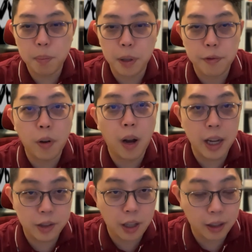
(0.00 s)
before I
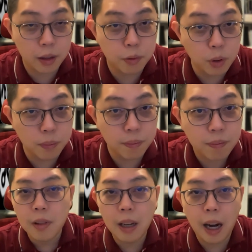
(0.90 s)
check the phone.
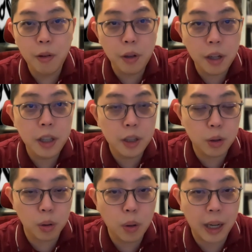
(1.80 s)
I really need
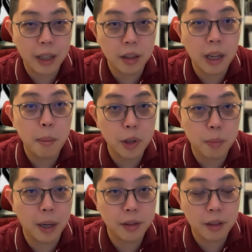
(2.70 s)
to look at the damage
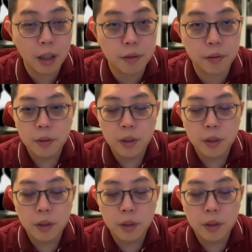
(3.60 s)
myself.